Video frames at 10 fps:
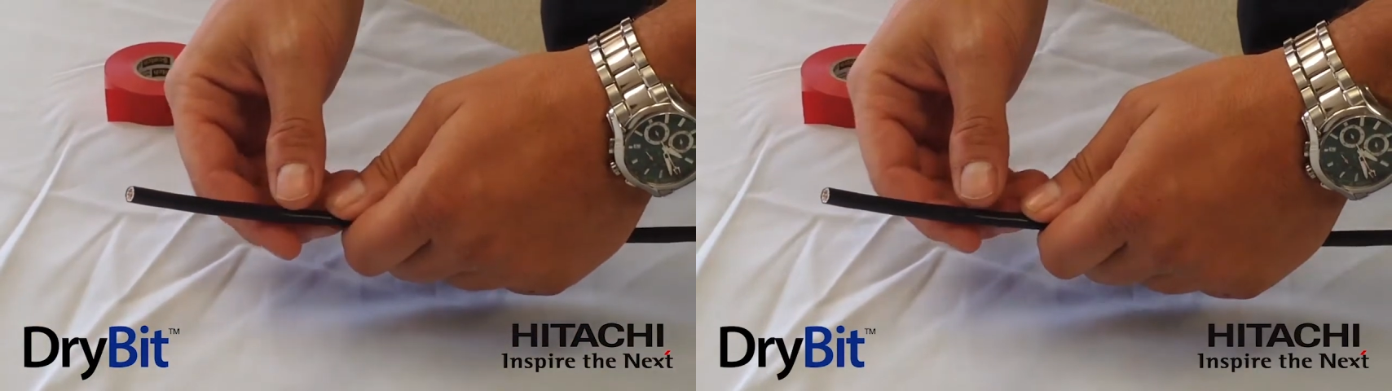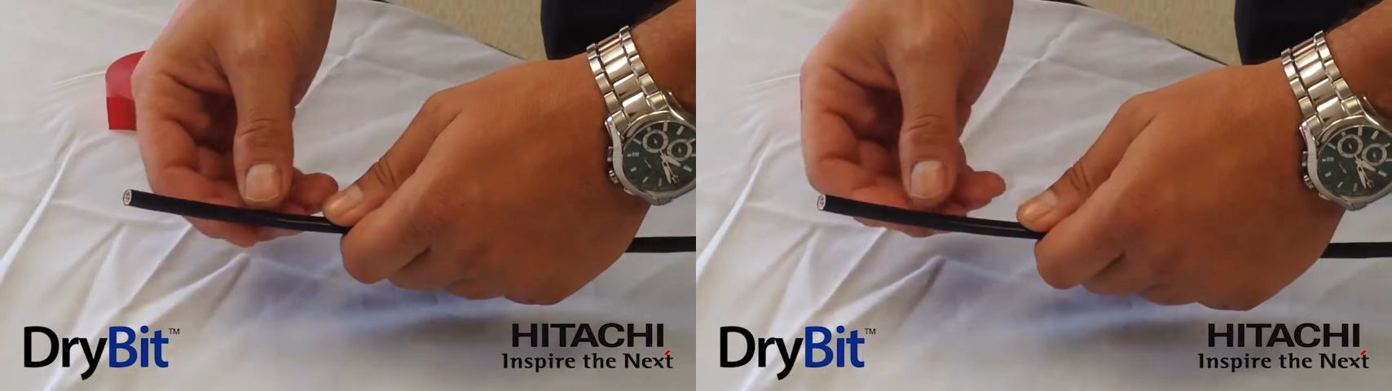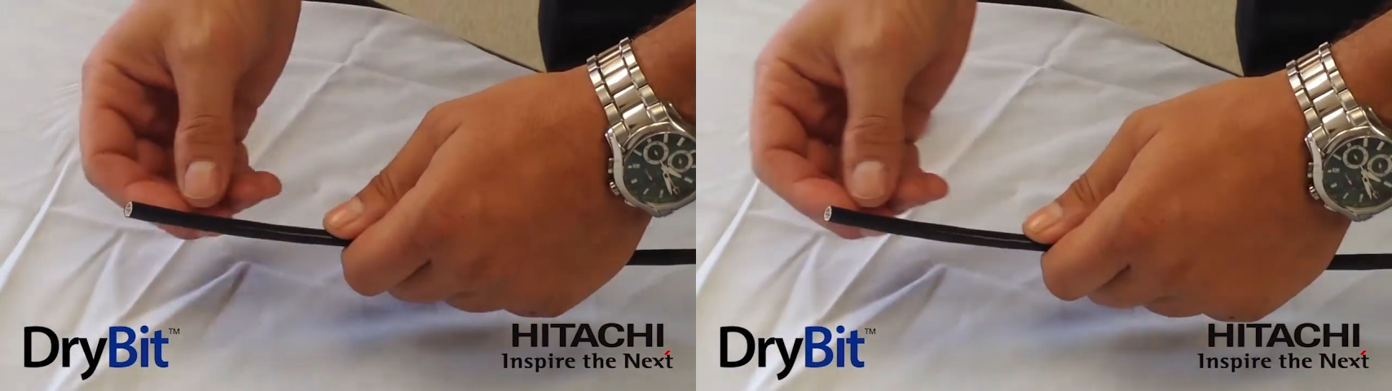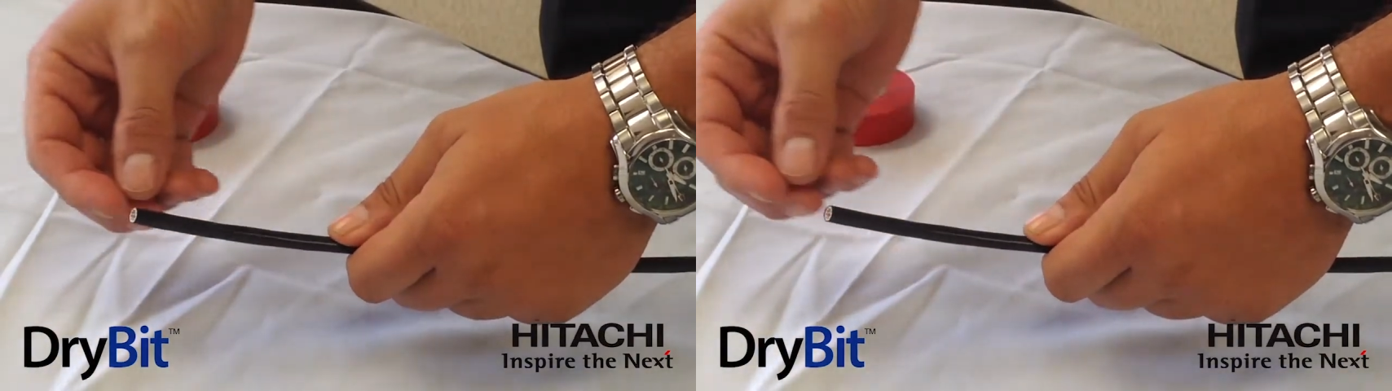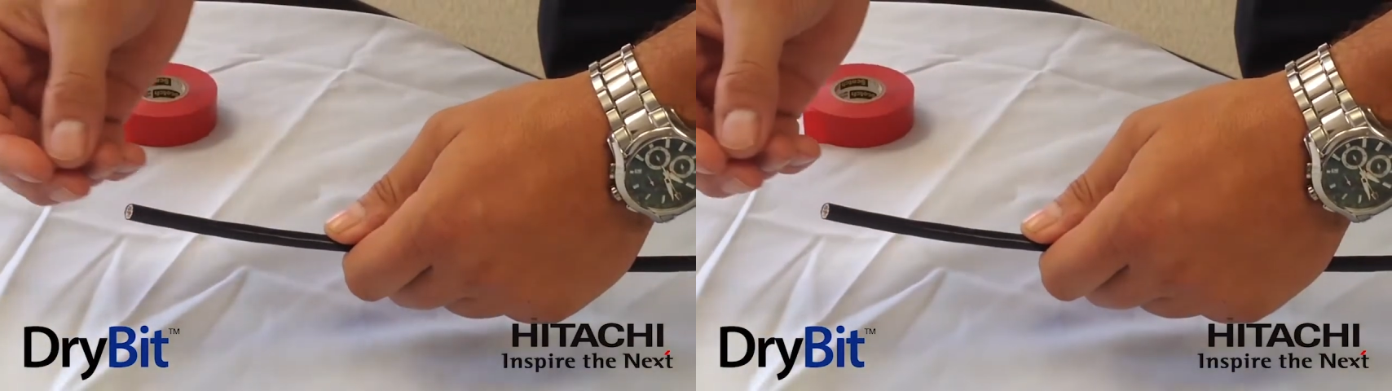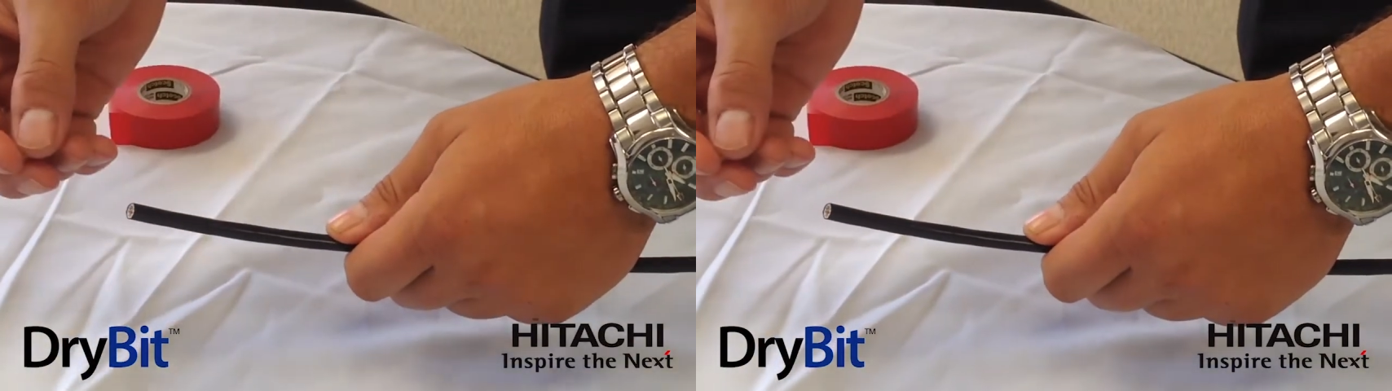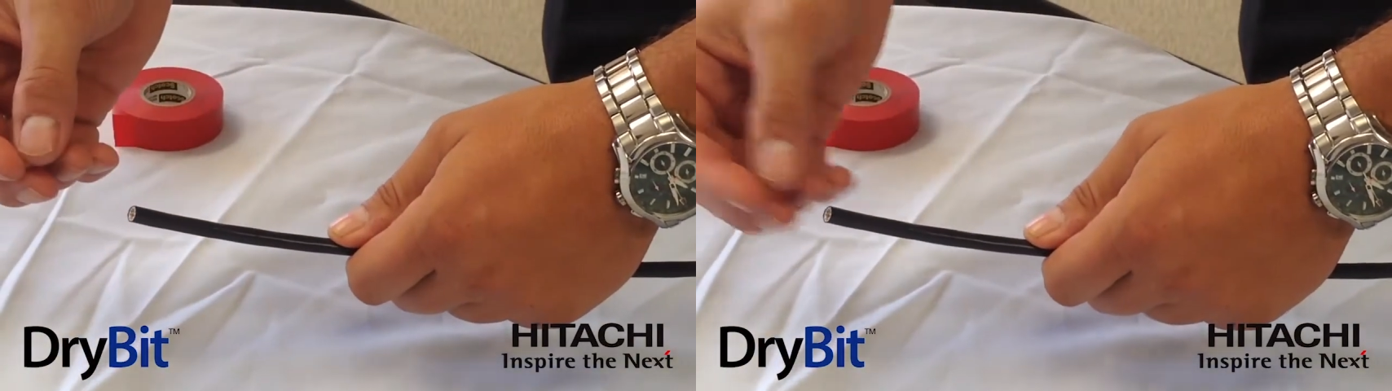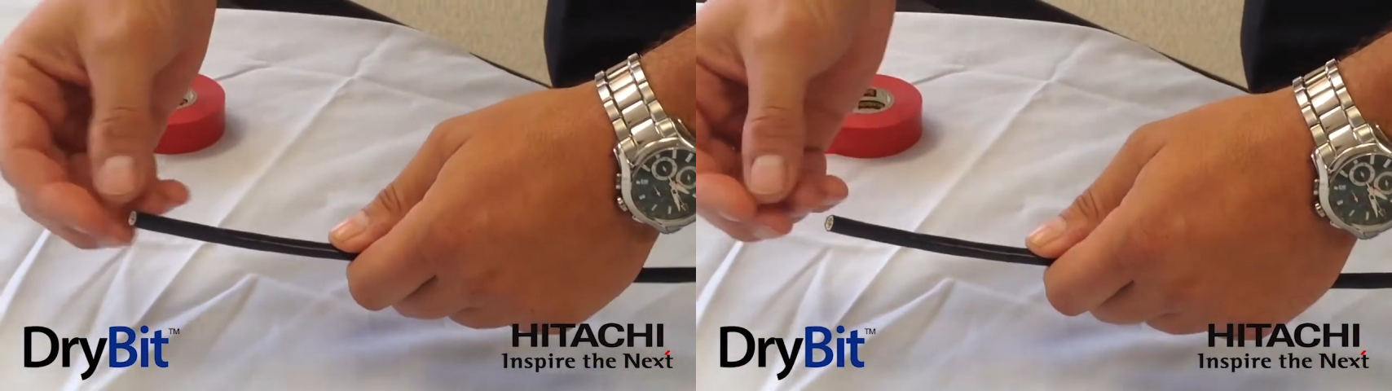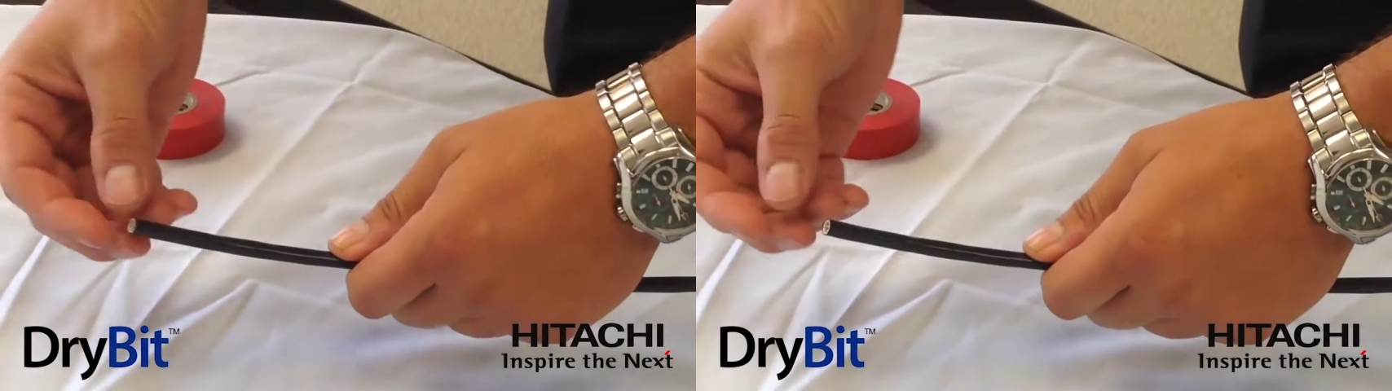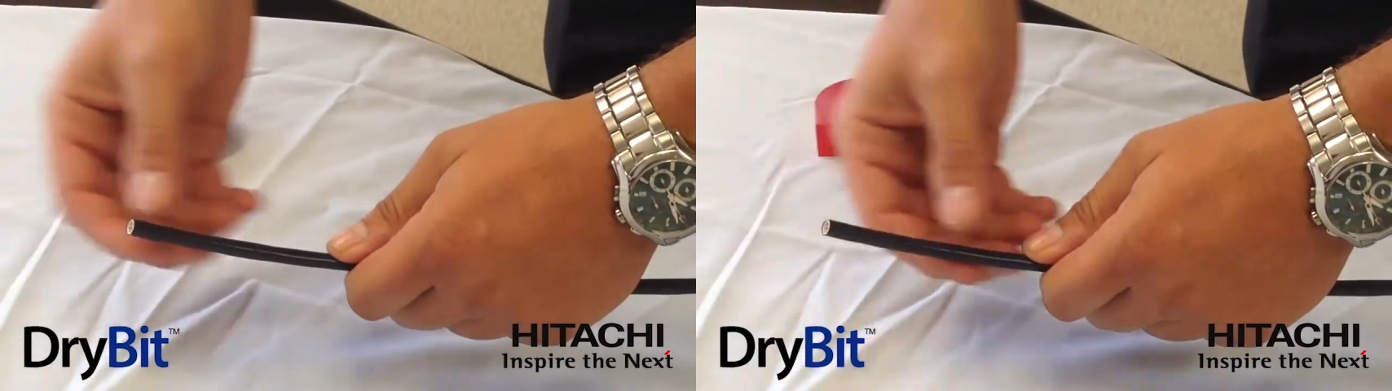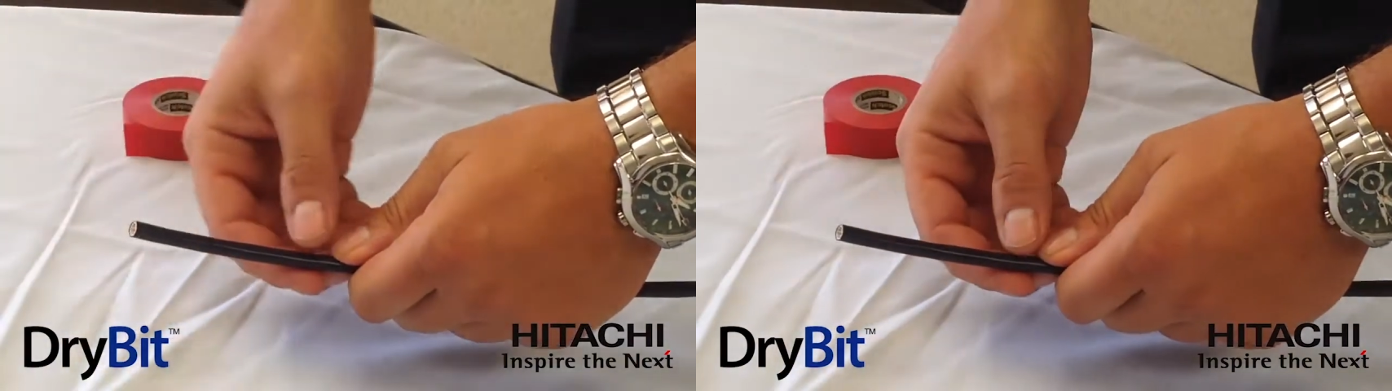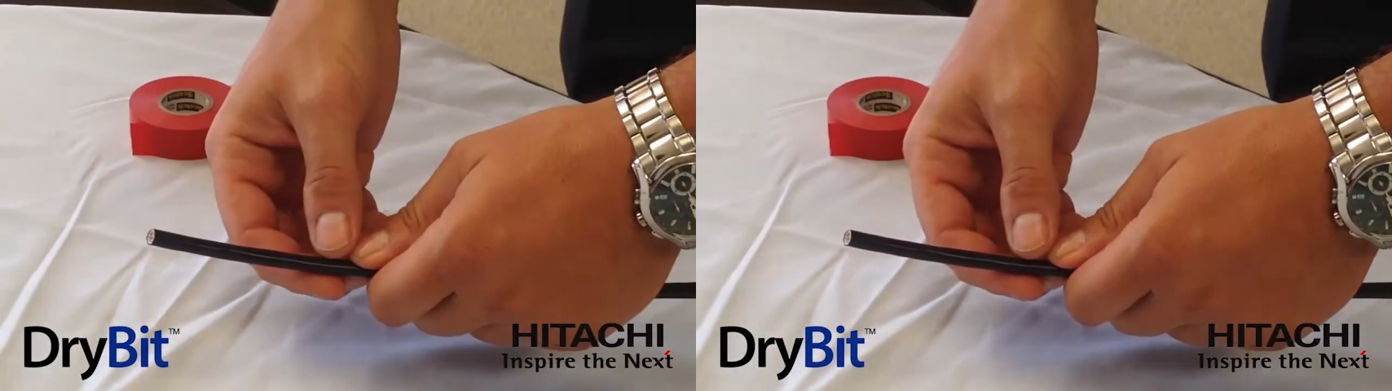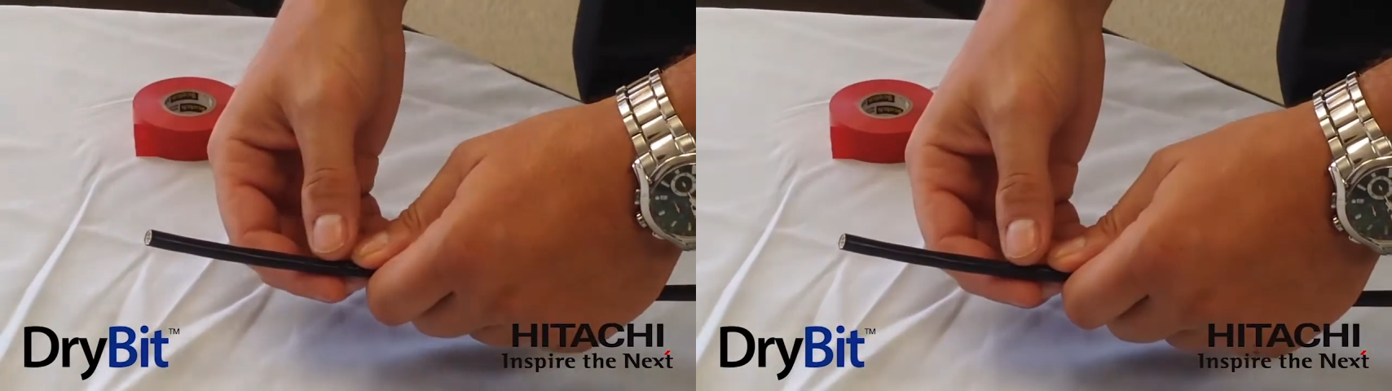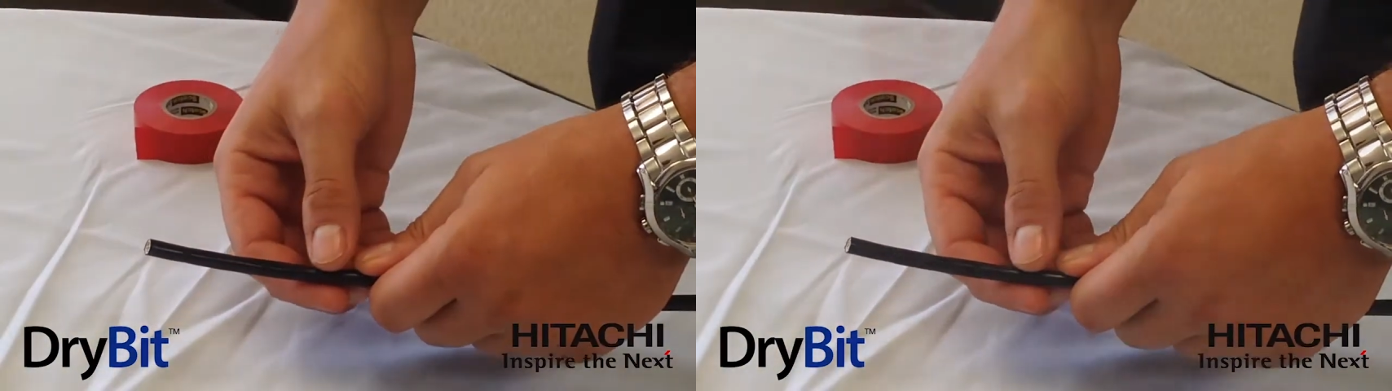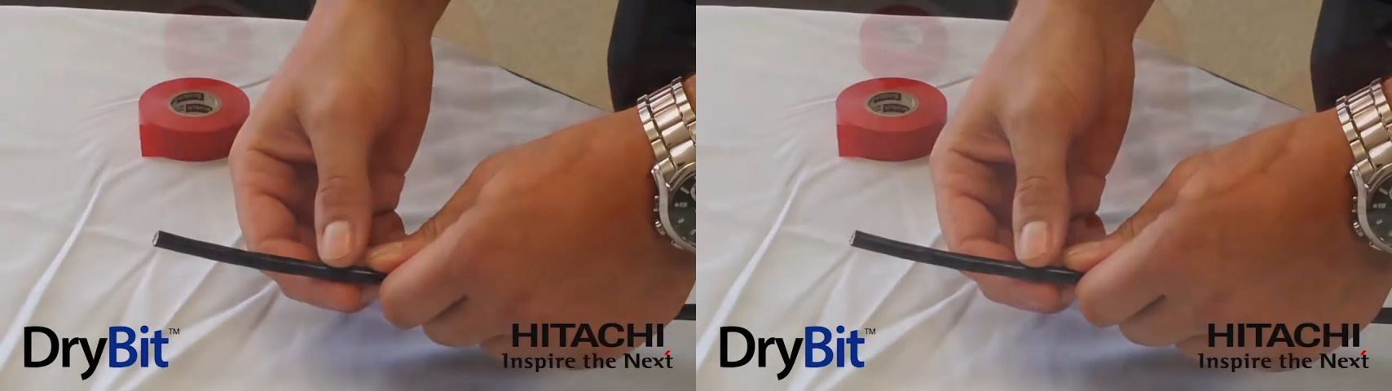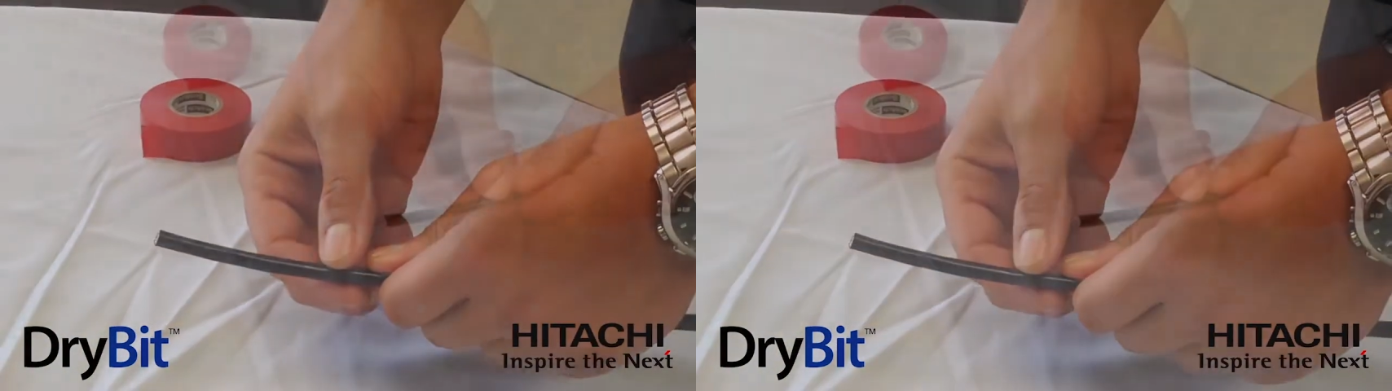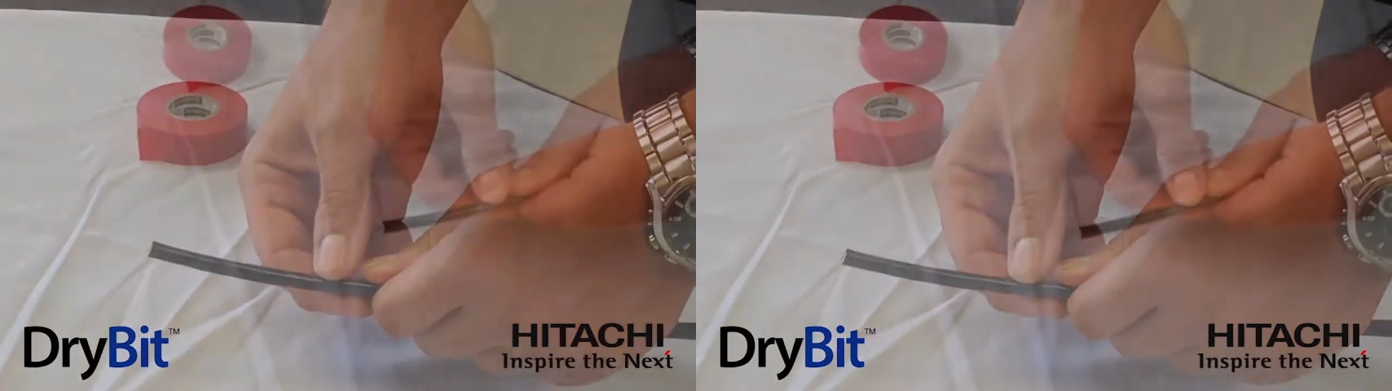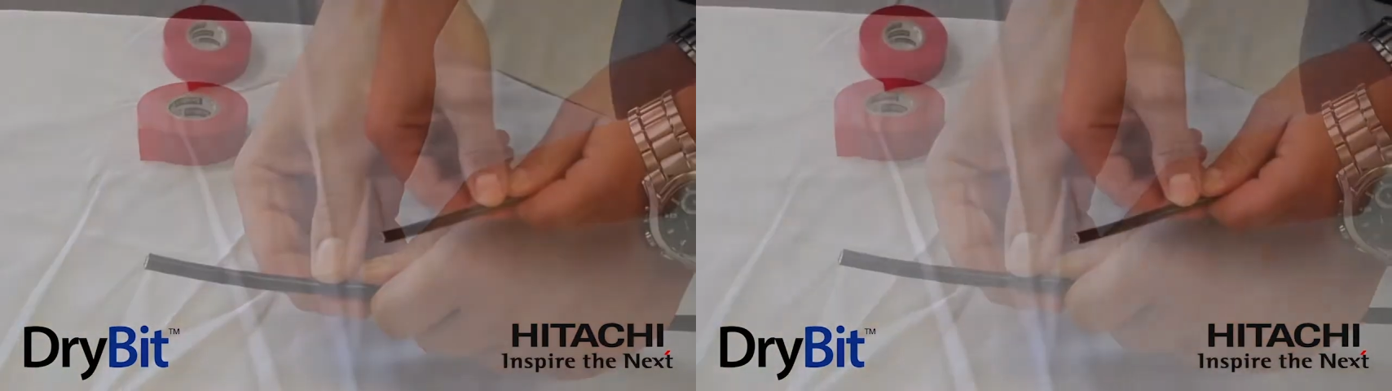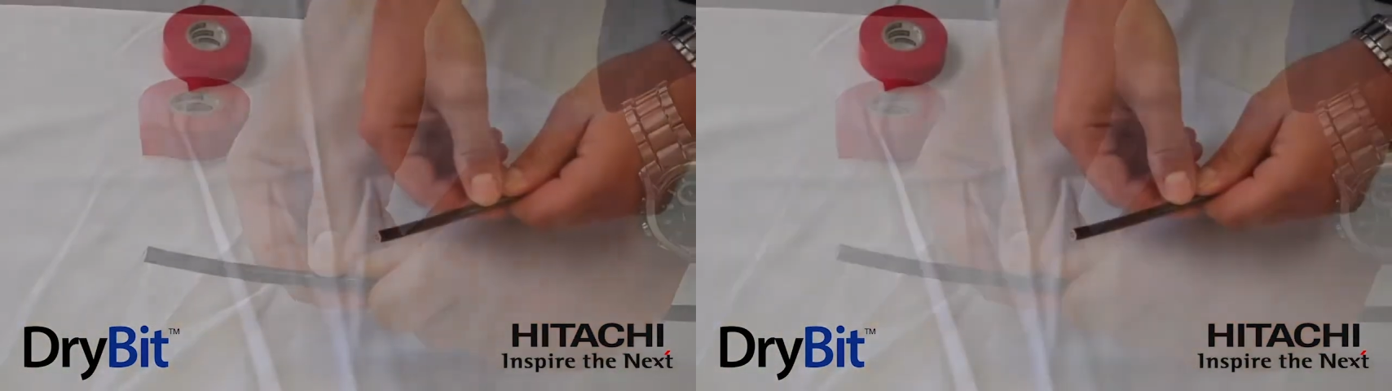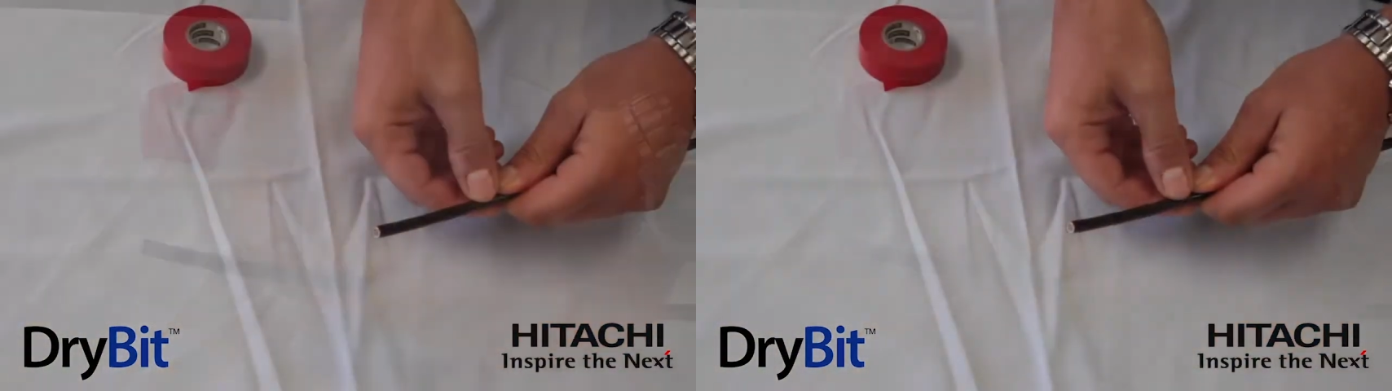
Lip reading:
(no speaker visible)